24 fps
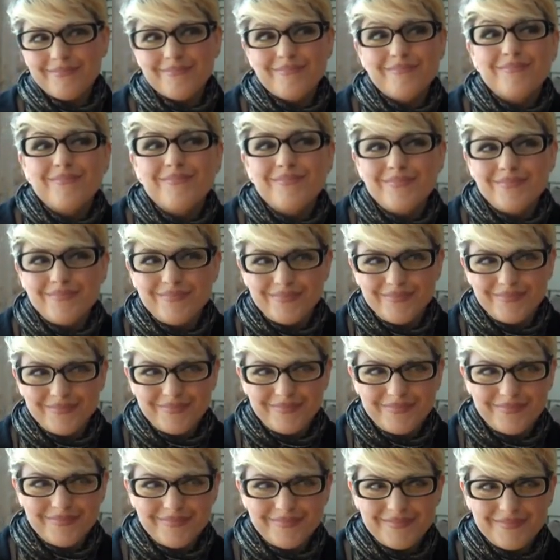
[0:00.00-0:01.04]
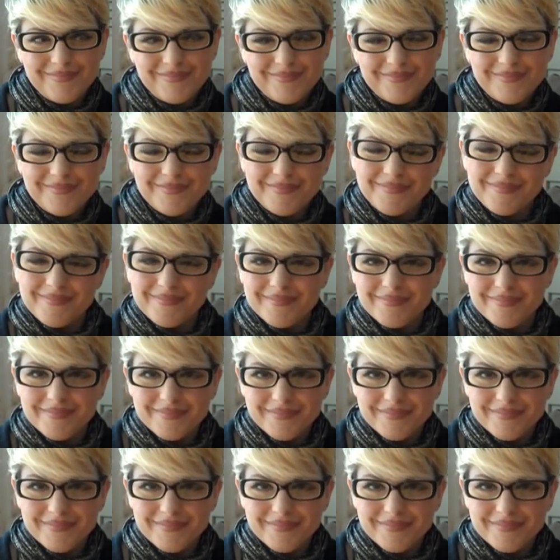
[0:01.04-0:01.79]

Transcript: No one is speaking in this clip.